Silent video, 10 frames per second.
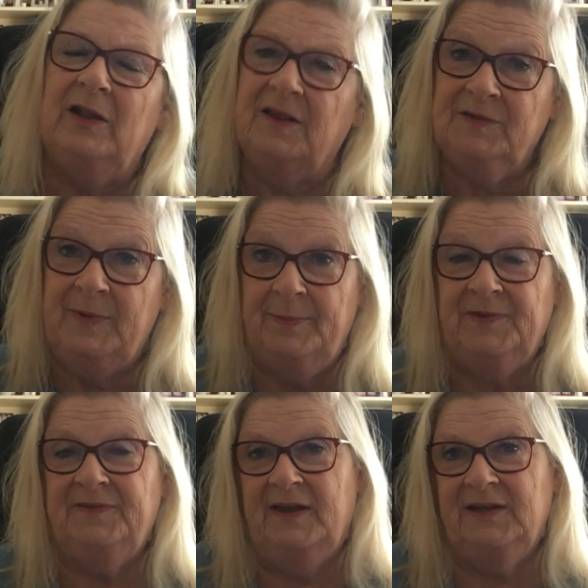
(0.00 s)
lots of people
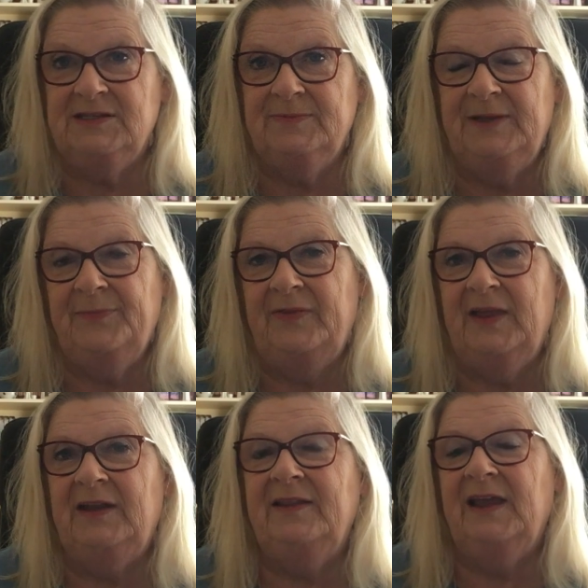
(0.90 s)
said it to me. And
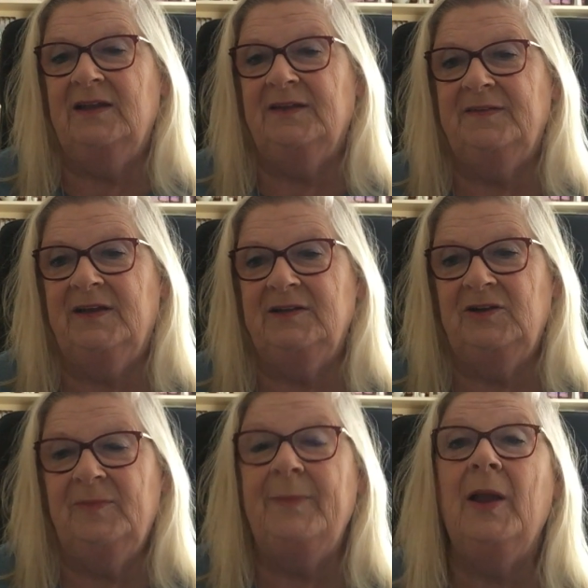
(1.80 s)
then in the end, I said, you
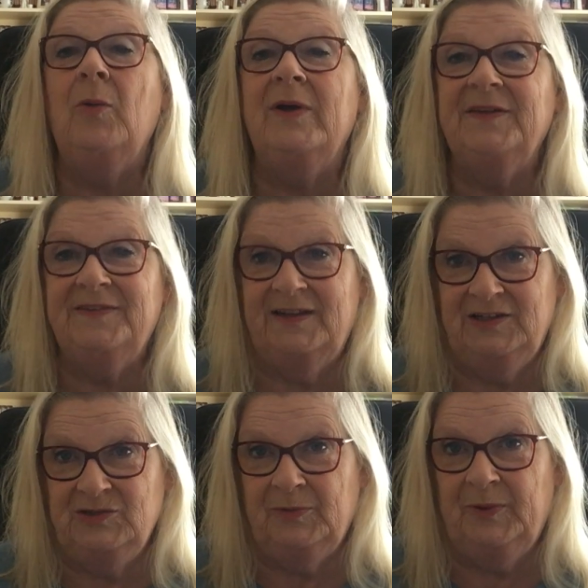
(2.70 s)
know, maybe I will send
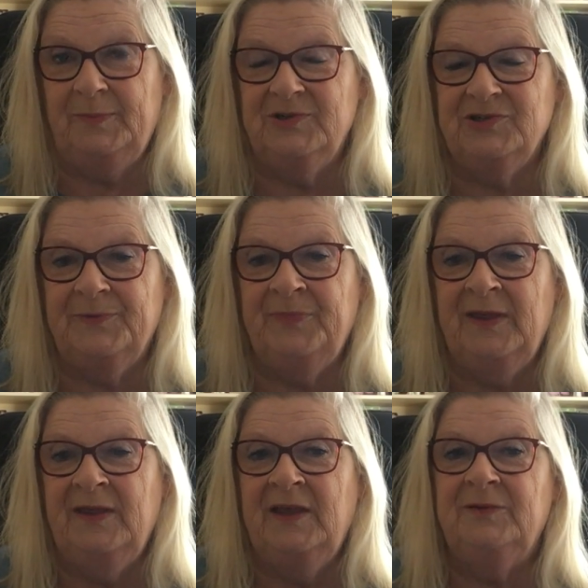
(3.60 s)
it to a publisher.
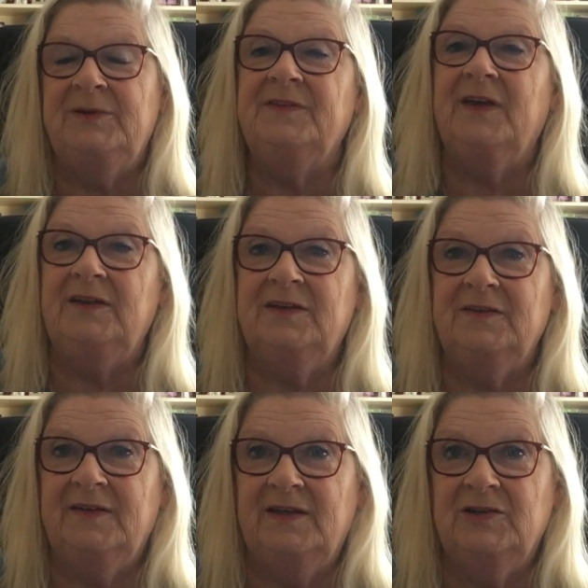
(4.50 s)
So I decided to
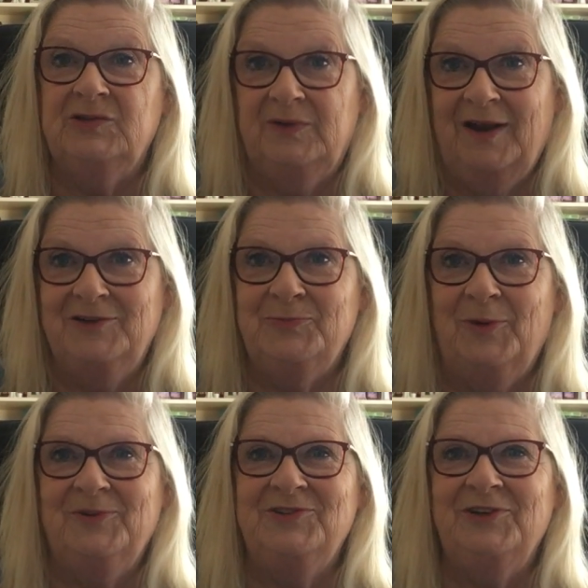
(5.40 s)
send it to an Irish
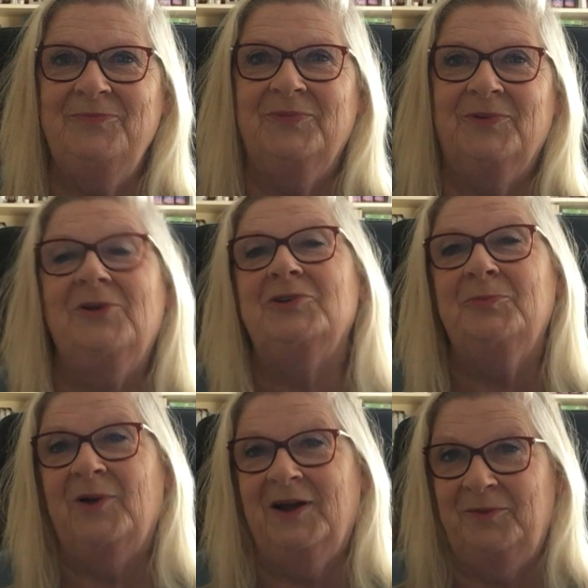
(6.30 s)
publisher called
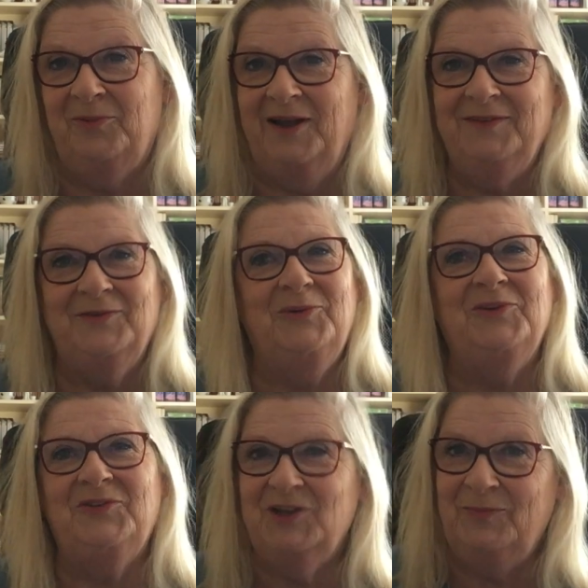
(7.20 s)
O'Brien Press, who are
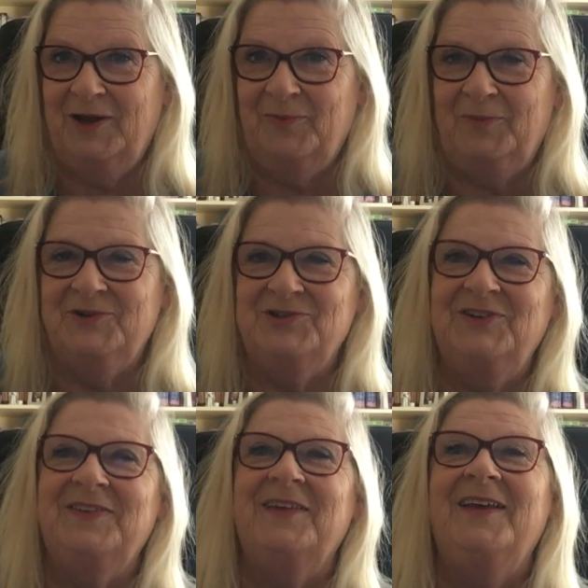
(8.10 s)
still my
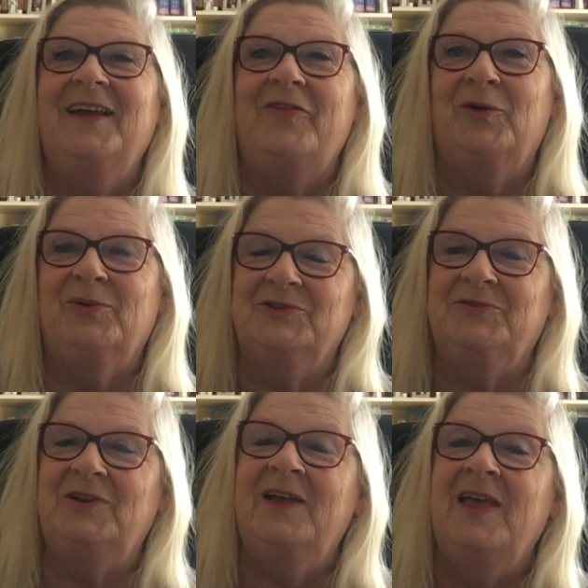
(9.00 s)
publishers. They're
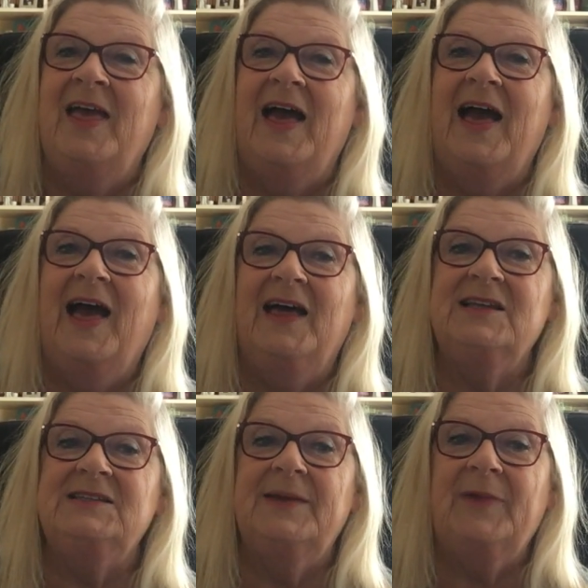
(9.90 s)
wonderful.
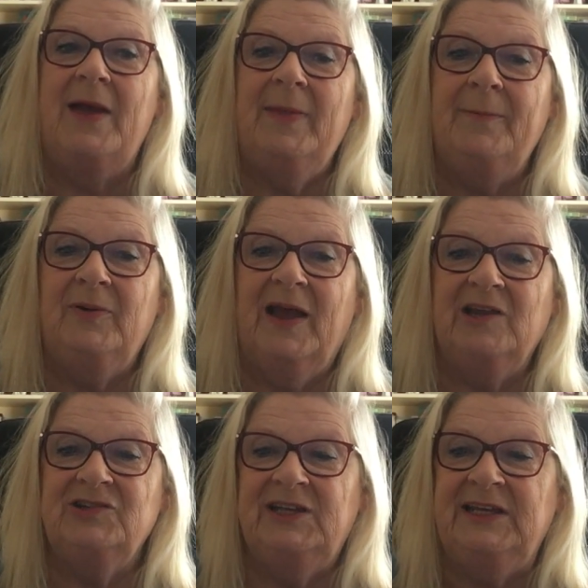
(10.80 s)
And um, I remember
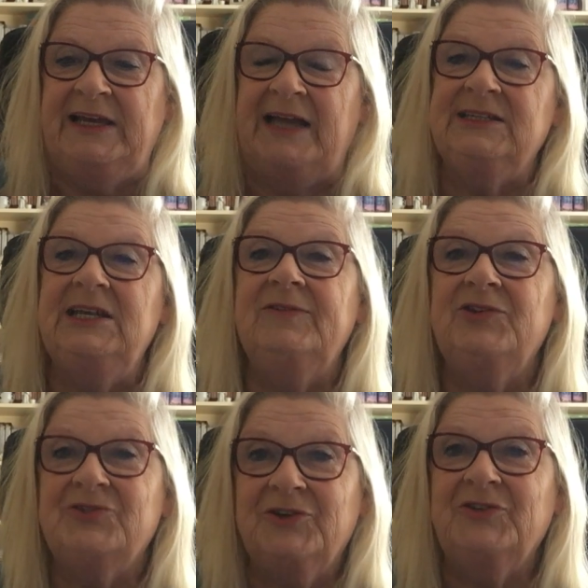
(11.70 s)
actually, I didn't even
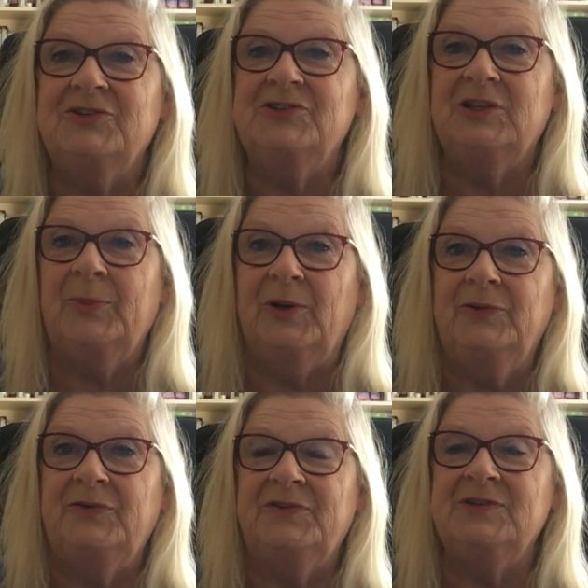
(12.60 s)
trust it to the
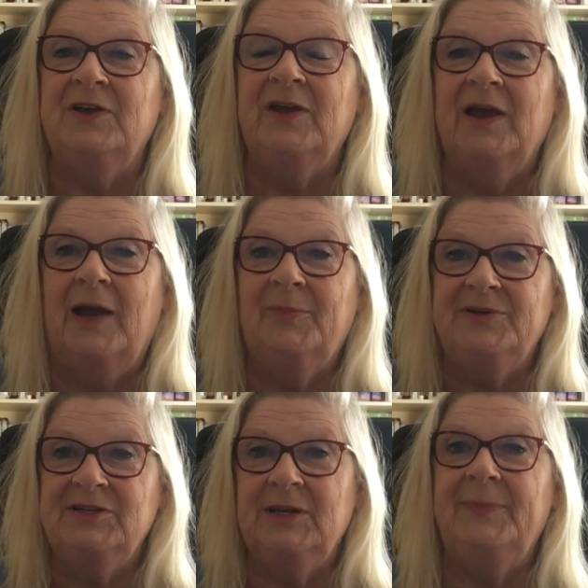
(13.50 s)
post. I
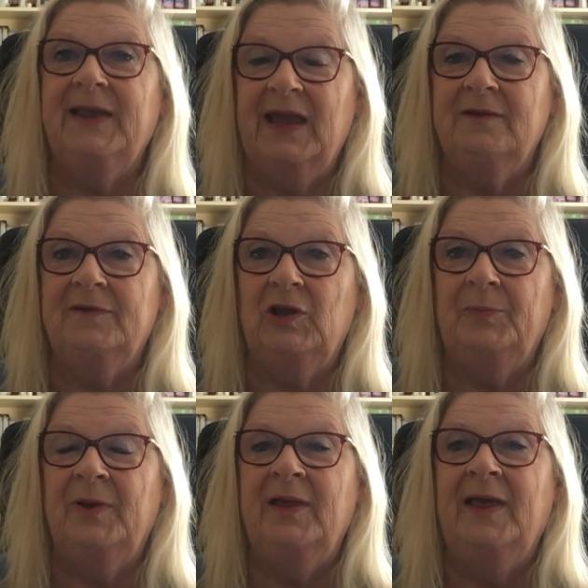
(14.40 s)
put it in a big
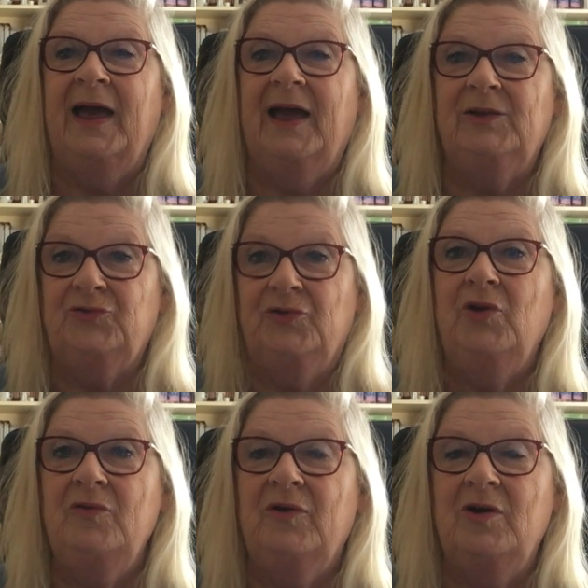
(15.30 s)
envelope and
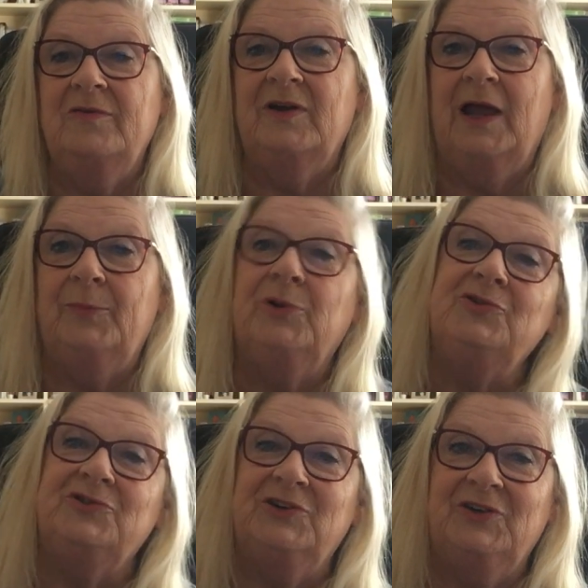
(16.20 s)
drove over and
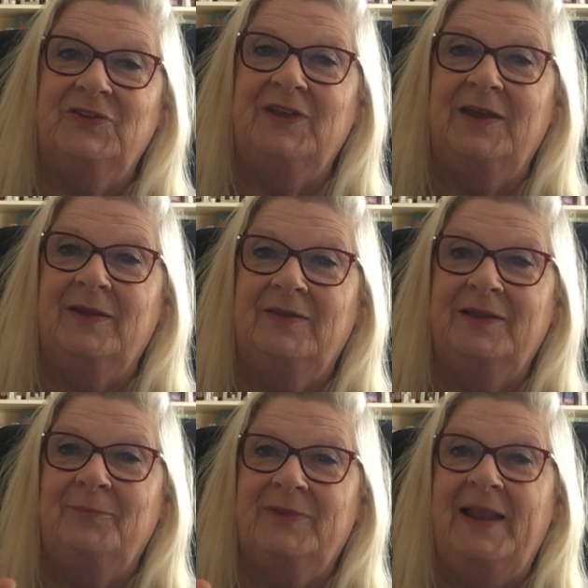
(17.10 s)
pushed it in the,
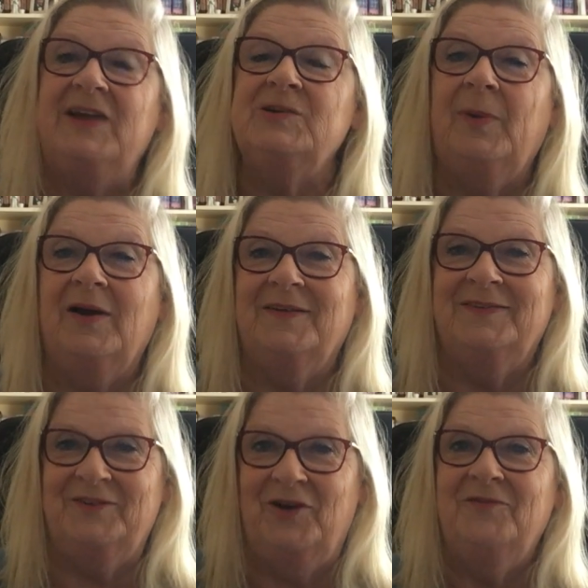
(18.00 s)
the, the
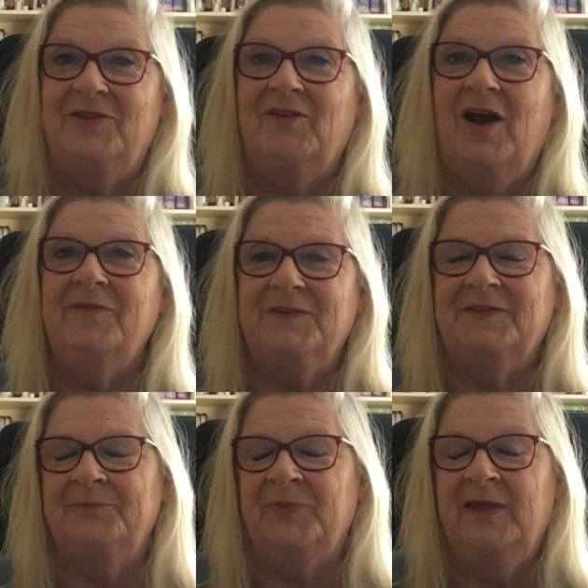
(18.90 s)
letterbox of their
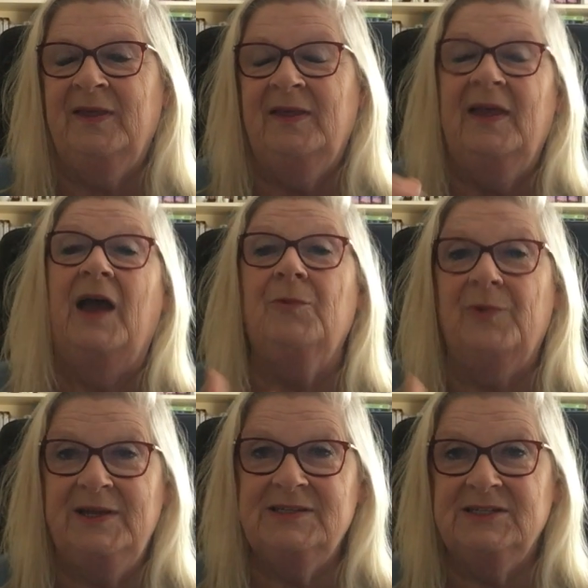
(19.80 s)
office and
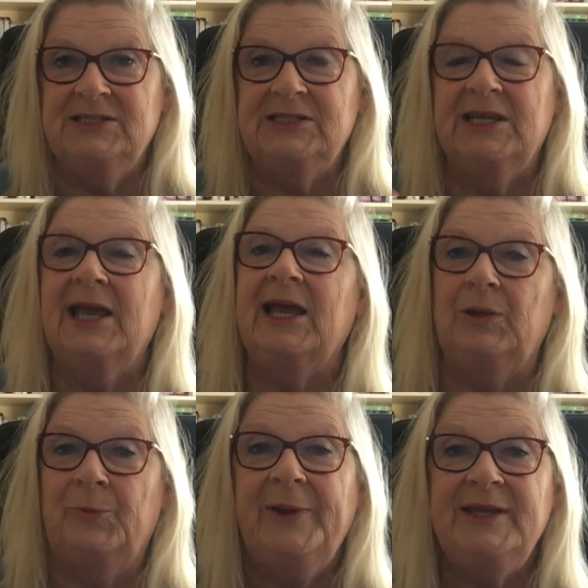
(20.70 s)
waited
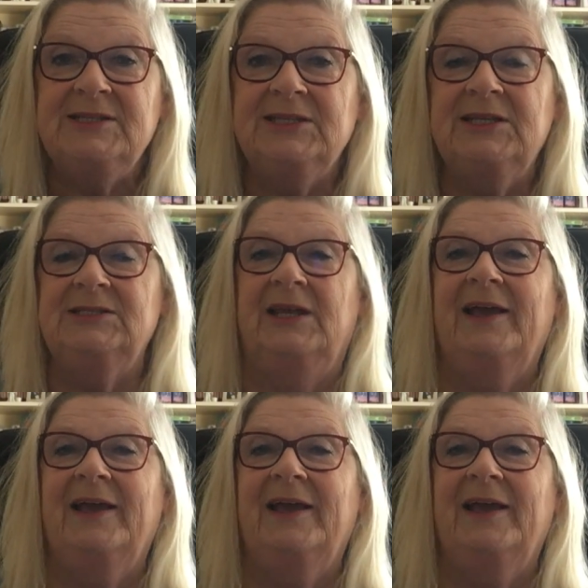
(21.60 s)
and waited